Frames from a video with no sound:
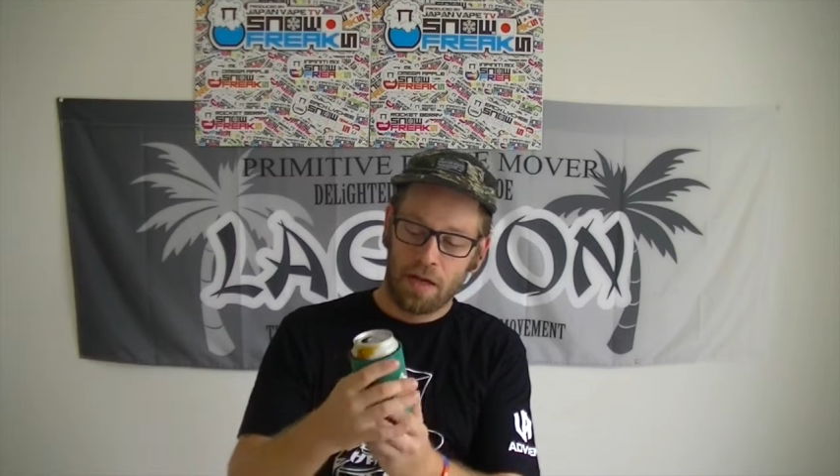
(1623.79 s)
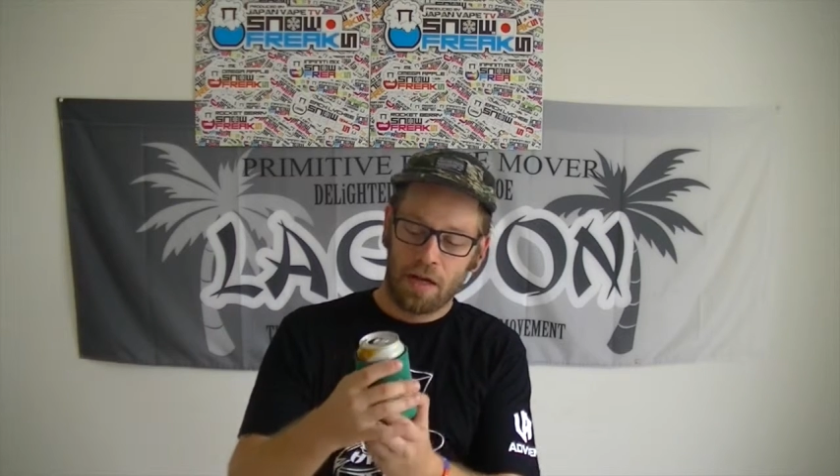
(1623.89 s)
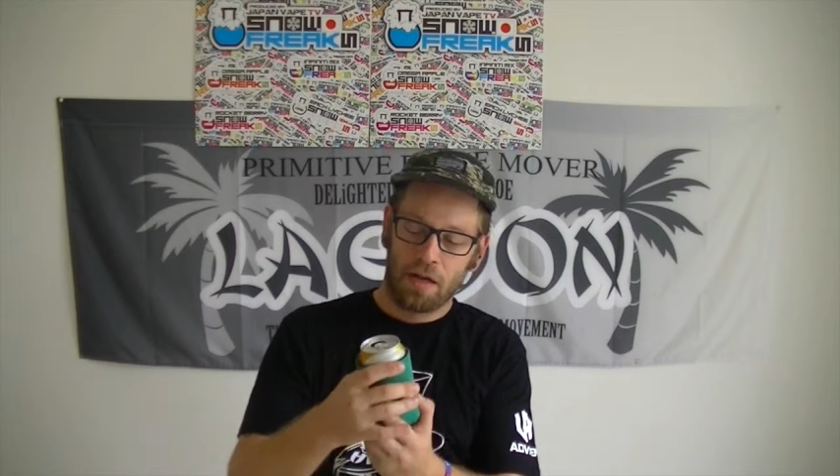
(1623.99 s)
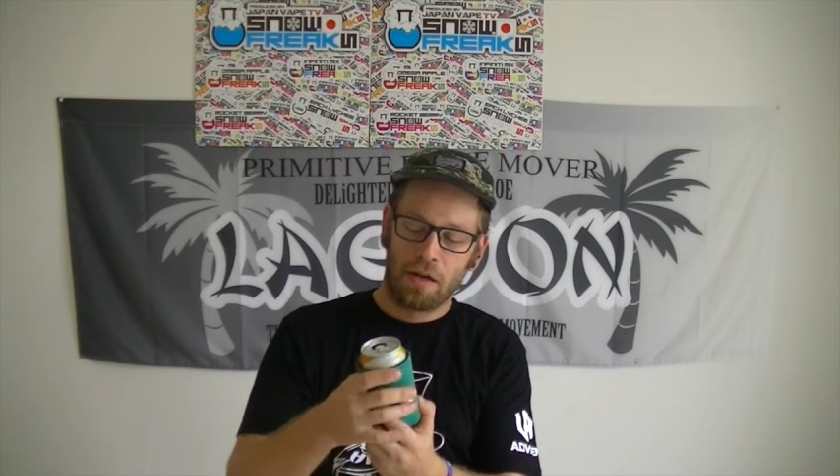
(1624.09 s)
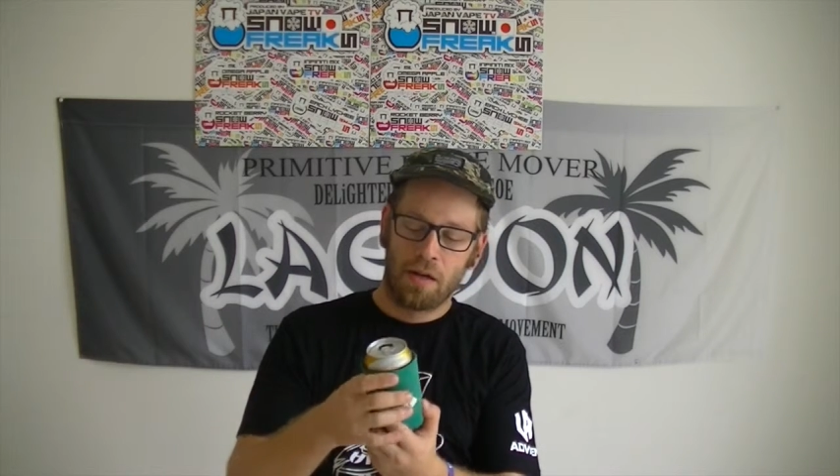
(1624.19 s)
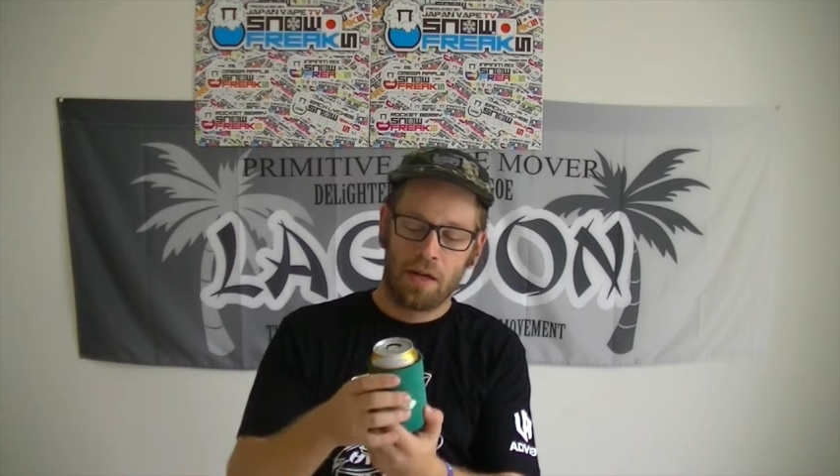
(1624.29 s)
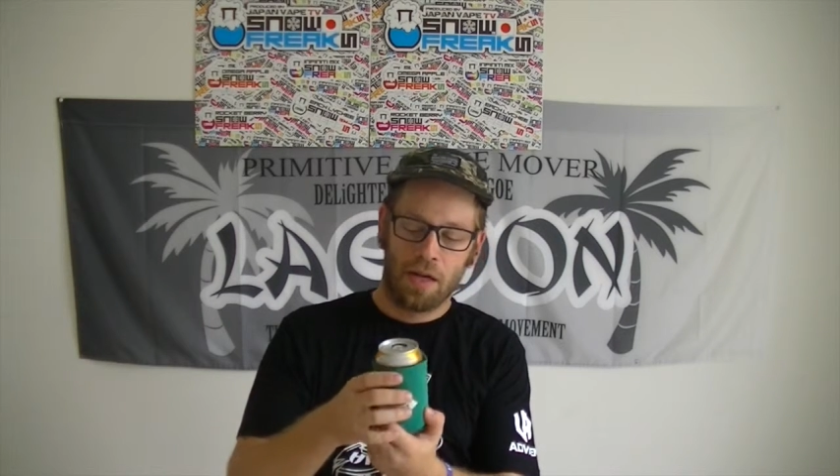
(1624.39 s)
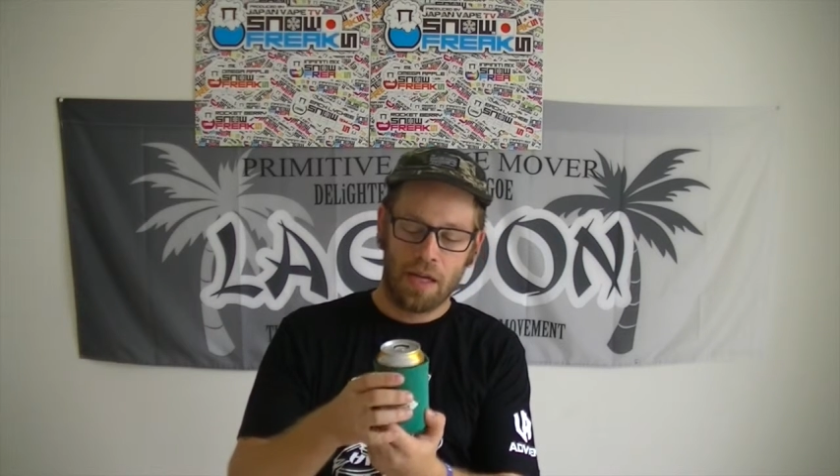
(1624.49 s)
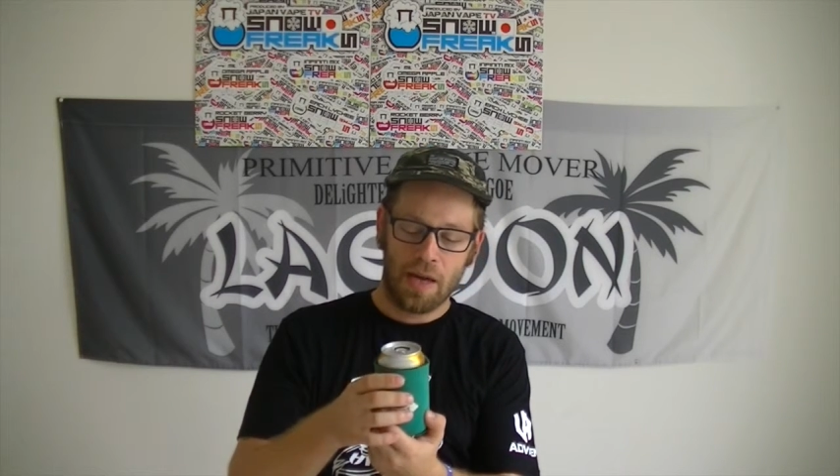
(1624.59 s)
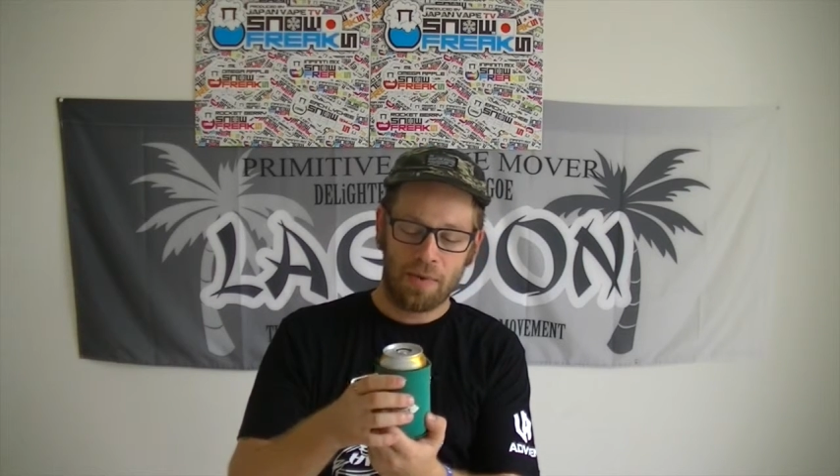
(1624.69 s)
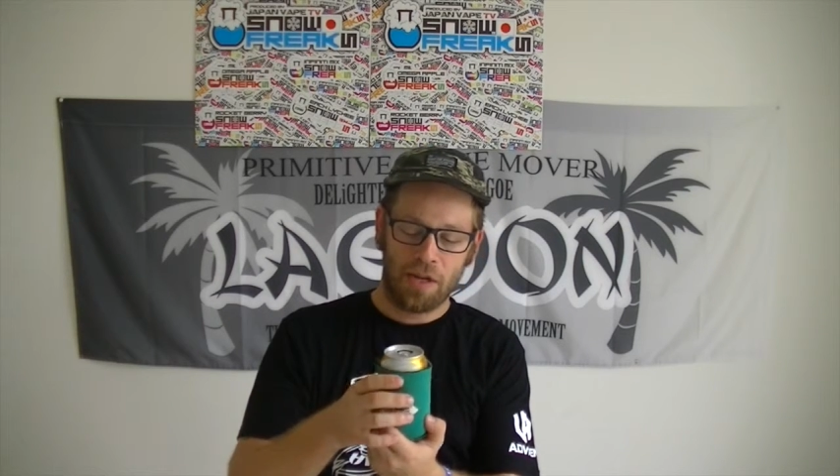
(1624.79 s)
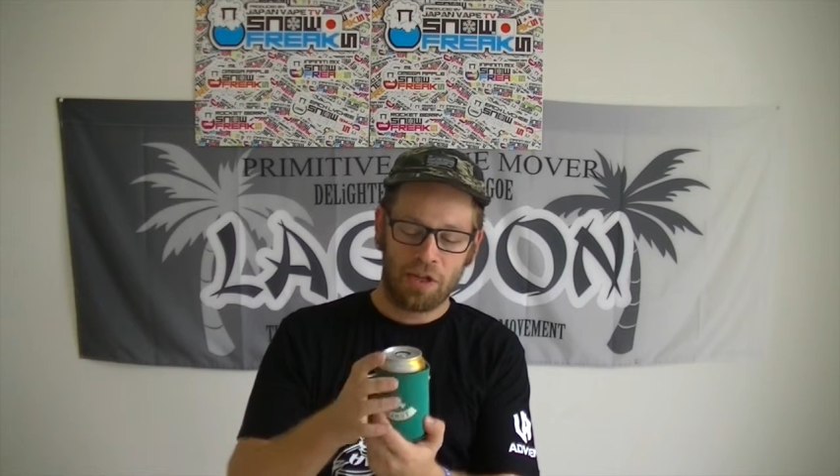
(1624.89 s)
yummy